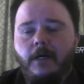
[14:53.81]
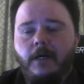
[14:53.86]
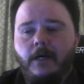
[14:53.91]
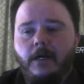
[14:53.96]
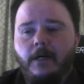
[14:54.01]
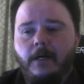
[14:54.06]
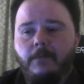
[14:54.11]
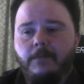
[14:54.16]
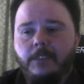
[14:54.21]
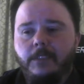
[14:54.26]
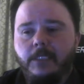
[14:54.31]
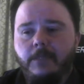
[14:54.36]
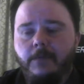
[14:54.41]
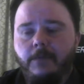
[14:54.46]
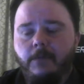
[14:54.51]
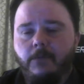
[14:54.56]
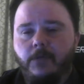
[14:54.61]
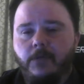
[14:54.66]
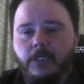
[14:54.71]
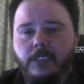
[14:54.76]
um, see
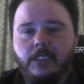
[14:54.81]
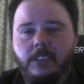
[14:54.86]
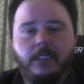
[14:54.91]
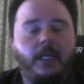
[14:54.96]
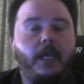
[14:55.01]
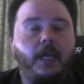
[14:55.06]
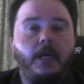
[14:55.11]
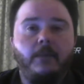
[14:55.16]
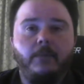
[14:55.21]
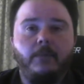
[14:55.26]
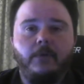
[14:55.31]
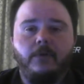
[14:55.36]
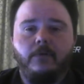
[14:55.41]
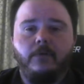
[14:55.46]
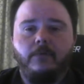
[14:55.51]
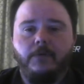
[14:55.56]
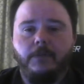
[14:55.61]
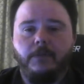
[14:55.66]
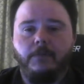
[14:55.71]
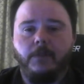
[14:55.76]
people get scammed
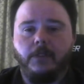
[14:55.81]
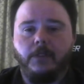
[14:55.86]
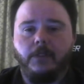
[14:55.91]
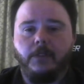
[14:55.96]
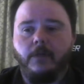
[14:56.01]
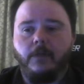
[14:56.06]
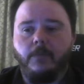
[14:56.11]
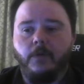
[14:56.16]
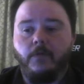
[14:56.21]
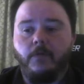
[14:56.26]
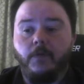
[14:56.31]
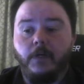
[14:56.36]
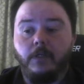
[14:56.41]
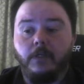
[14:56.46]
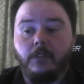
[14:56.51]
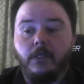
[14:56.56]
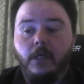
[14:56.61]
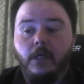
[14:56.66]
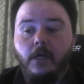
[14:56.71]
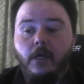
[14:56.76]
with military
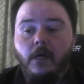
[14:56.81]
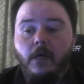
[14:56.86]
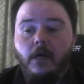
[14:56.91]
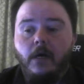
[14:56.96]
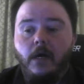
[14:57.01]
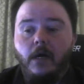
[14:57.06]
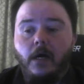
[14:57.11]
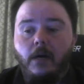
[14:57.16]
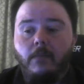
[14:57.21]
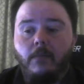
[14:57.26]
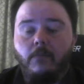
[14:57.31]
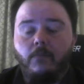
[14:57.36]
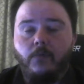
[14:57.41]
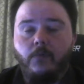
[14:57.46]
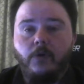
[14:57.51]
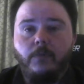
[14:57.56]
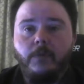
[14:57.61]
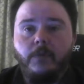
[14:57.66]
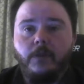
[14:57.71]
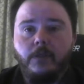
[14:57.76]
profiles. Um,
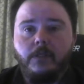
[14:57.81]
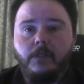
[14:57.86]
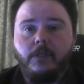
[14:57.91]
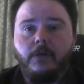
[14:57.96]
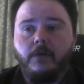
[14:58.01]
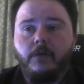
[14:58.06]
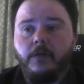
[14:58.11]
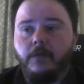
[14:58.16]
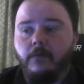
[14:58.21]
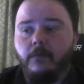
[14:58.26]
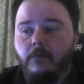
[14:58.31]
real military